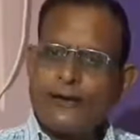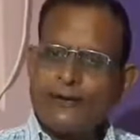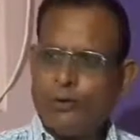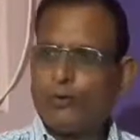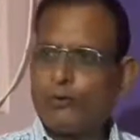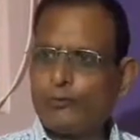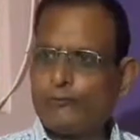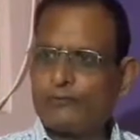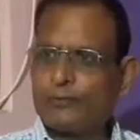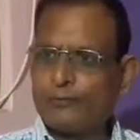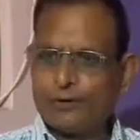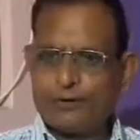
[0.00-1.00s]
I go,
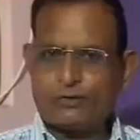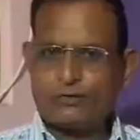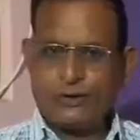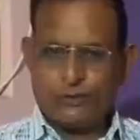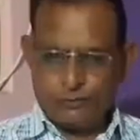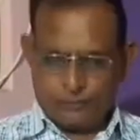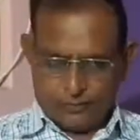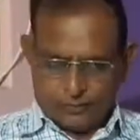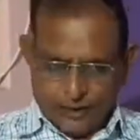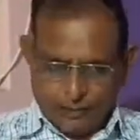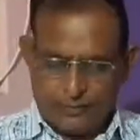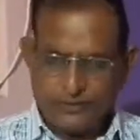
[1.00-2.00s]
because now
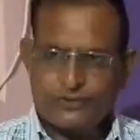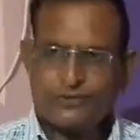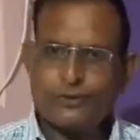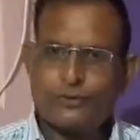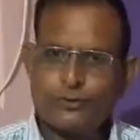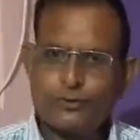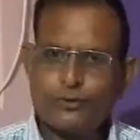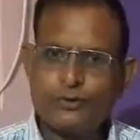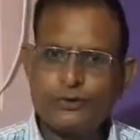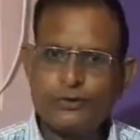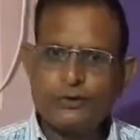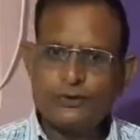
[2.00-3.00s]
our institute,
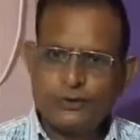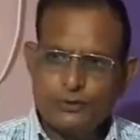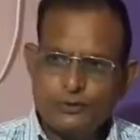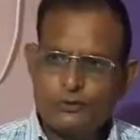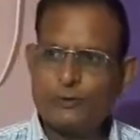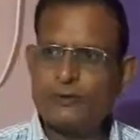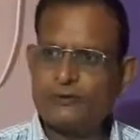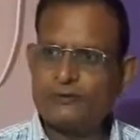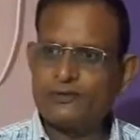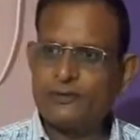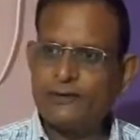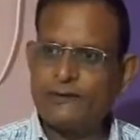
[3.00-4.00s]
New
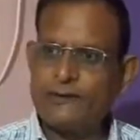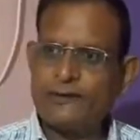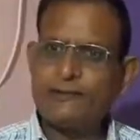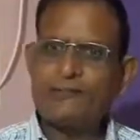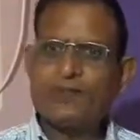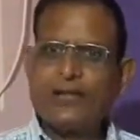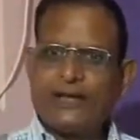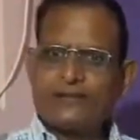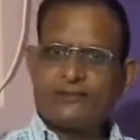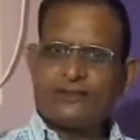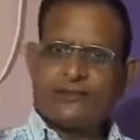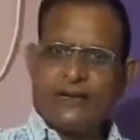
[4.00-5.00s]
Samartha Chikli,
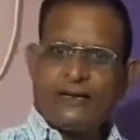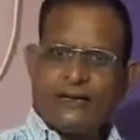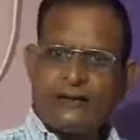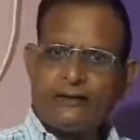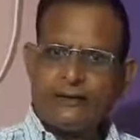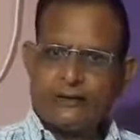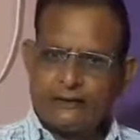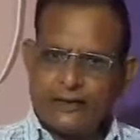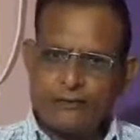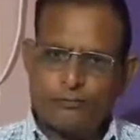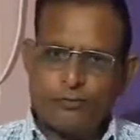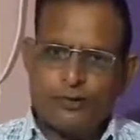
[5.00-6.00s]
has decided
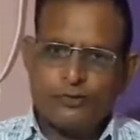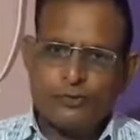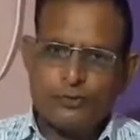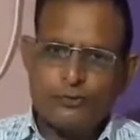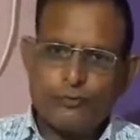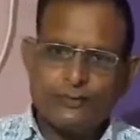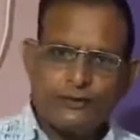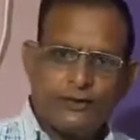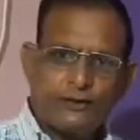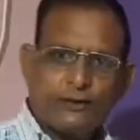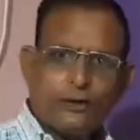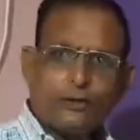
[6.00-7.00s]
that we should
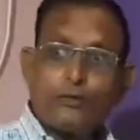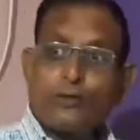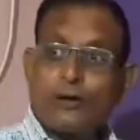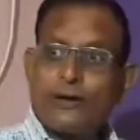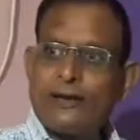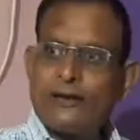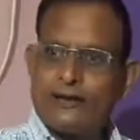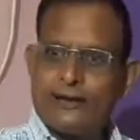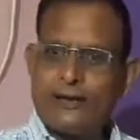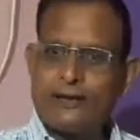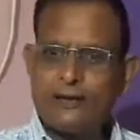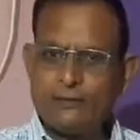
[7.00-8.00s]
visit rural
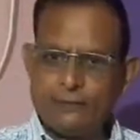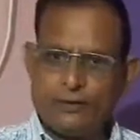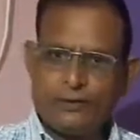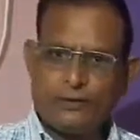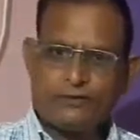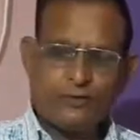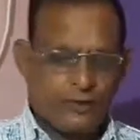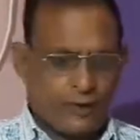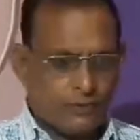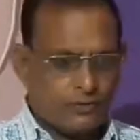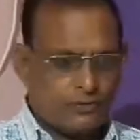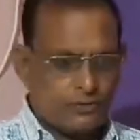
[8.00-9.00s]
area because
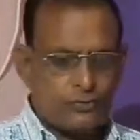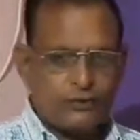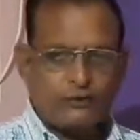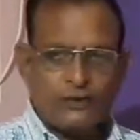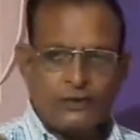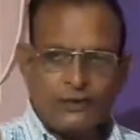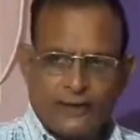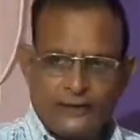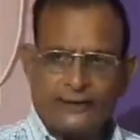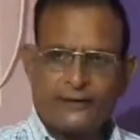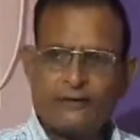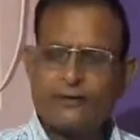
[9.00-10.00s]
our students are
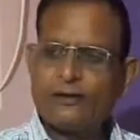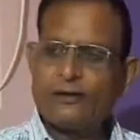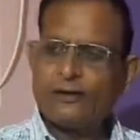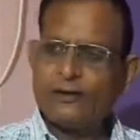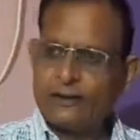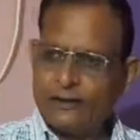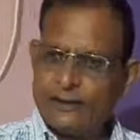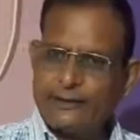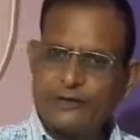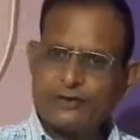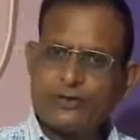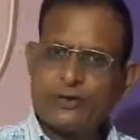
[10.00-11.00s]
lacking in
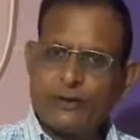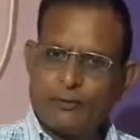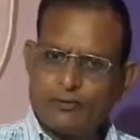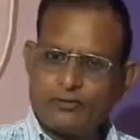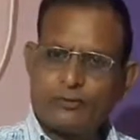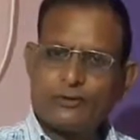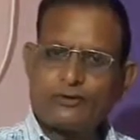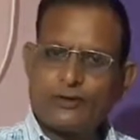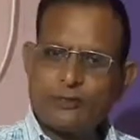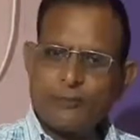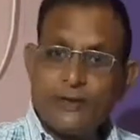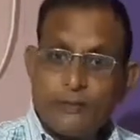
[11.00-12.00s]
English. Our students
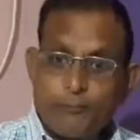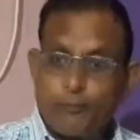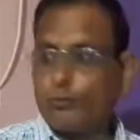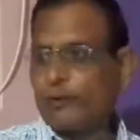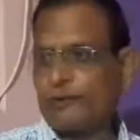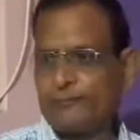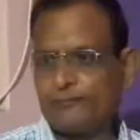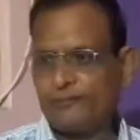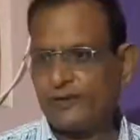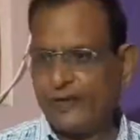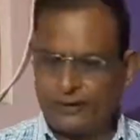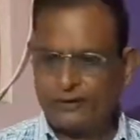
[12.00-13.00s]
are very poor.
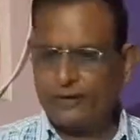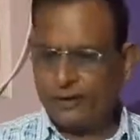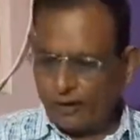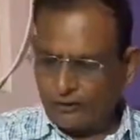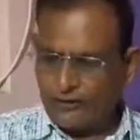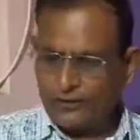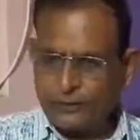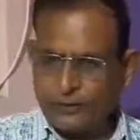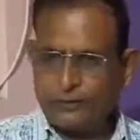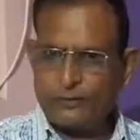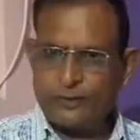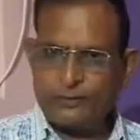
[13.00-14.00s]
And on this
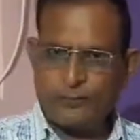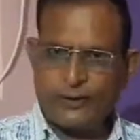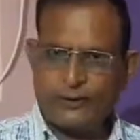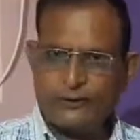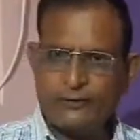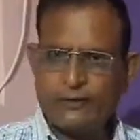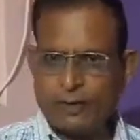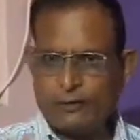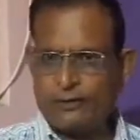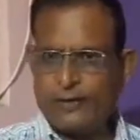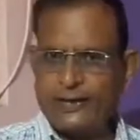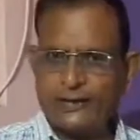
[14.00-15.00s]
particular point,
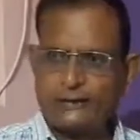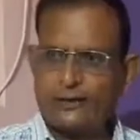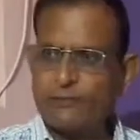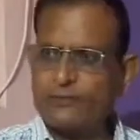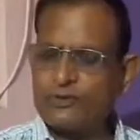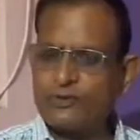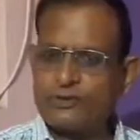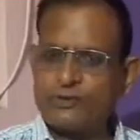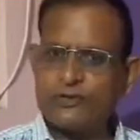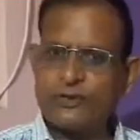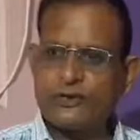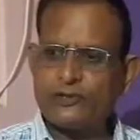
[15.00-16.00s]
our director, Mr.
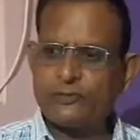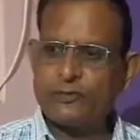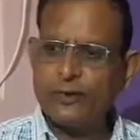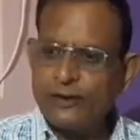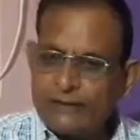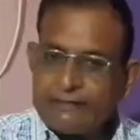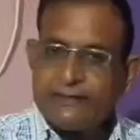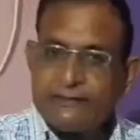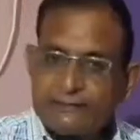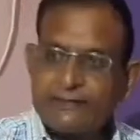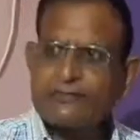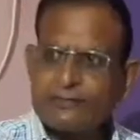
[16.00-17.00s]
Sanjay Deshmukh, is
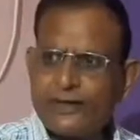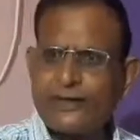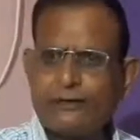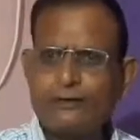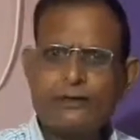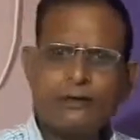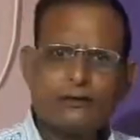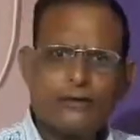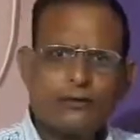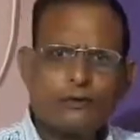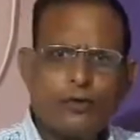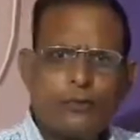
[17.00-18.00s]
insisting
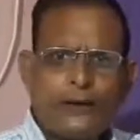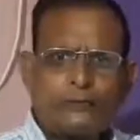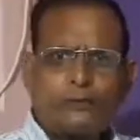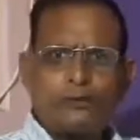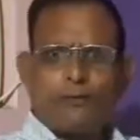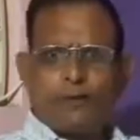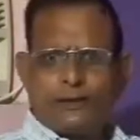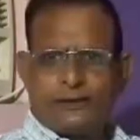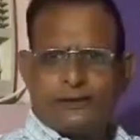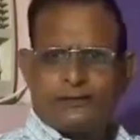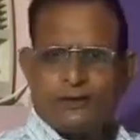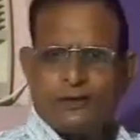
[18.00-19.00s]
that go back to the
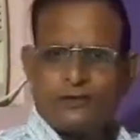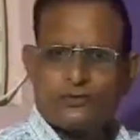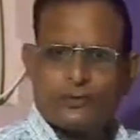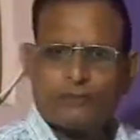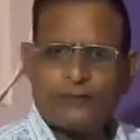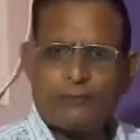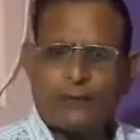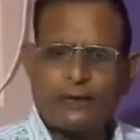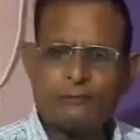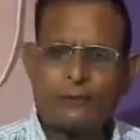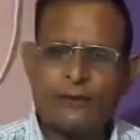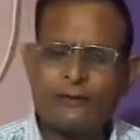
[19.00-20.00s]
villages, just like
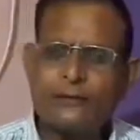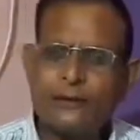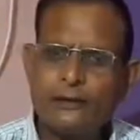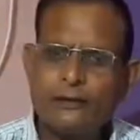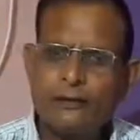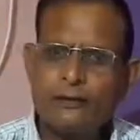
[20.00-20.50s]
Mahatma Gandhi.